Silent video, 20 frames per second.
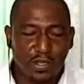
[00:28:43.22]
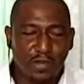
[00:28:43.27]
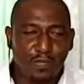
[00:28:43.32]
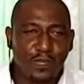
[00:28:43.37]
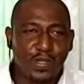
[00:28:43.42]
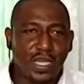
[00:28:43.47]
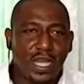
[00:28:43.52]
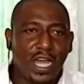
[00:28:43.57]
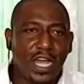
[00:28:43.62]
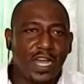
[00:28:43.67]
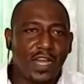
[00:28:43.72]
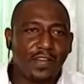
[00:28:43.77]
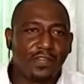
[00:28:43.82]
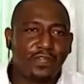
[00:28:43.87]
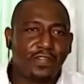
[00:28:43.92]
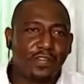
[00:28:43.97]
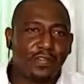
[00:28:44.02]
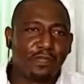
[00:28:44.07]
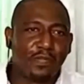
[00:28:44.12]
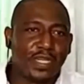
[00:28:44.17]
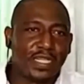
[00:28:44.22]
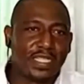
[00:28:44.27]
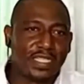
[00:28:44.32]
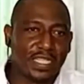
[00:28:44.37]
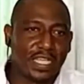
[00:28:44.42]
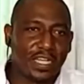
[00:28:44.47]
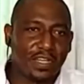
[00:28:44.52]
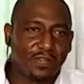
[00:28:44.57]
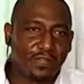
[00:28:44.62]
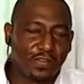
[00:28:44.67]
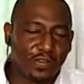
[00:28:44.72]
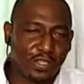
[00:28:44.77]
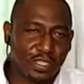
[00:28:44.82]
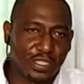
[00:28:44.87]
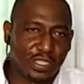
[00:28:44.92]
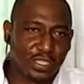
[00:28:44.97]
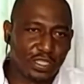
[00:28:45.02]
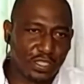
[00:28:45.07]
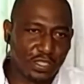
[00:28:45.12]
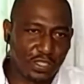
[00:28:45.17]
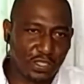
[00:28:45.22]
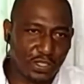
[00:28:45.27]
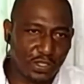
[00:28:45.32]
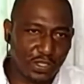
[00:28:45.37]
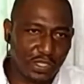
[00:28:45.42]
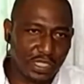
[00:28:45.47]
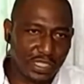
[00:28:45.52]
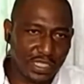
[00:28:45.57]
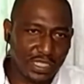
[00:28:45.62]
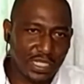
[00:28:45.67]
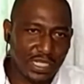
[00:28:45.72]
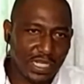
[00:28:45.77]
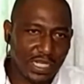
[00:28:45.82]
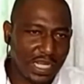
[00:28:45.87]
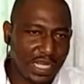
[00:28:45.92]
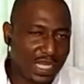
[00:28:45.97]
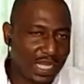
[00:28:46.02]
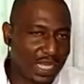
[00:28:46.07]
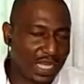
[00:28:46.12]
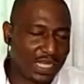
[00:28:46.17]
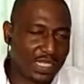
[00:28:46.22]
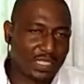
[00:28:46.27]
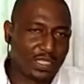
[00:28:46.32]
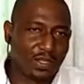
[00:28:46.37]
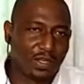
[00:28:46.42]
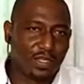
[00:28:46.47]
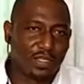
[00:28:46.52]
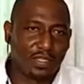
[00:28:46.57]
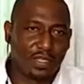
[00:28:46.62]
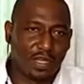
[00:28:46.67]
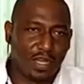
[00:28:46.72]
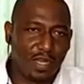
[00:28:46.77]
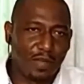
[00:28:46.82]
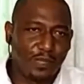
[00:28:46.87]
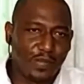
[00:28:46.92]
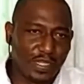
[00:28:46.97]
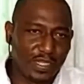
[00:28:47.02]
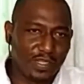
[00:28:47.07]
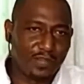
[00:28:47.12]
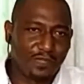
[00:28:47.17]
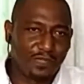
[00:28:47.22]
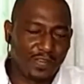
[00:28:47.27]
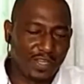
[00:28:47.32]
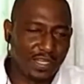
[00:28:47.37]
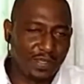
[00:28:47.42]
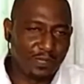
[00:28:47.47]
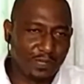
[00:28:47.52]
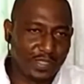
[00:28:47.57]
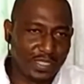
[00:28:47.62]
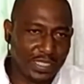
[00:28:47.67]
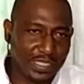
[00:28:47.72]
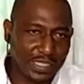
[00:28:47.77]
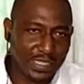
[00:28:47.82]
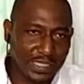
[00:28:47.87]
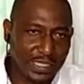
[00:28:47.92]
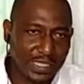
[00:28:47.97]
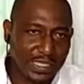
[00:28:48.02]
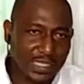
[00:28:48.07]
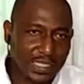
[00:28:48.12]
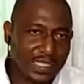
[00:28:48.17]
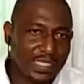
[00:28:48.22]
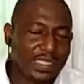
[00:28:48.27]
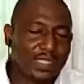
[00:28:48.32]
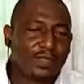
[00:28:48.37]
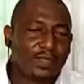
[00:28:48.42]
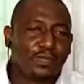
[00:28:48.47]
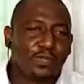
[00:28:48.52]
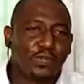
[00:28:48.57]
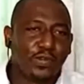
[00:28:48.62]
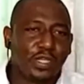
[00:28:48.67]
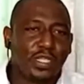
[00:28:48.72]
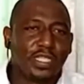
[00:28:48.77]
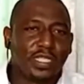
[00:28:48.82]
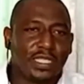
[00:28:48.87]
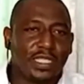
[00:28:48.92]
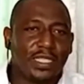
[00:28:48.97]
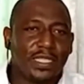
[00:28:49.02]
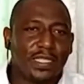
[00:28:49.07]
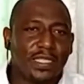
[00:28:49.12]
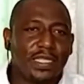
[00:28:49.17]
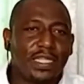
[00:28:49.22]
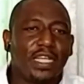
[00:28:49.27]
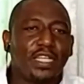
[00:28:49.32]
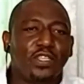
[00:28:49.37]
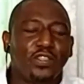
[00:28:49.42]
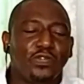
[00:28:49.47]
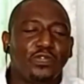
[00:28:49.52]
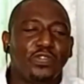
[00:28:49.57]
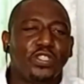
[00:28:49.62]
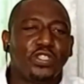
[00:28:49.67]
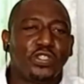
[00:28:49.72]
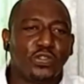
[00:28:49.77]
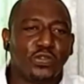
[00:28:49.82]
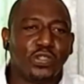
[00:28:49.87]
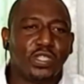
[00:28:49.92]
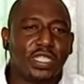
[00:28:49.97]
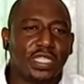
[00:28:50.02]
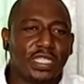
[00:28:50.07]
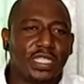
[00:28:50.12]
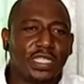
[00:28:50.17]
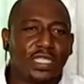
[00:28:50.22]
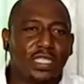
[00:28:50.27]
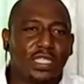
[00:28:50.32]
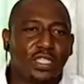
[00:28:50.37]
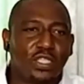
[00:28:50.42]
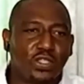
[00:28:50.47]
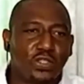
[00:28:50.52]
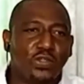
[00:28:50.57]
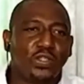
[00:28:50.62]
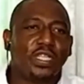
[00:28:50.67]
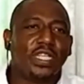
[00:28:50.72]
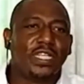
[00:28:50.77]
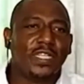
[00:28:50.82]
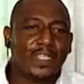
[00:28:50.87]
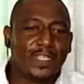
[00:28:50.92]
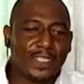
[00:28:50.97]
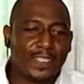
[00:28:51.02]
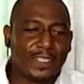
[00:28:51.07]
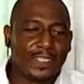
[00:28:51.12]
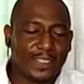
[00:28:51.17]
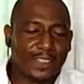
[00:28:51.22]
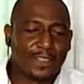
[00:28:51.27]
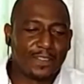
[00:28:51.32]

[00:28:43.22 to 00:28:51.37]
on behalf of myself, Oscar Stuart, and RBN family, we want to say thank you for tuning in to Goody.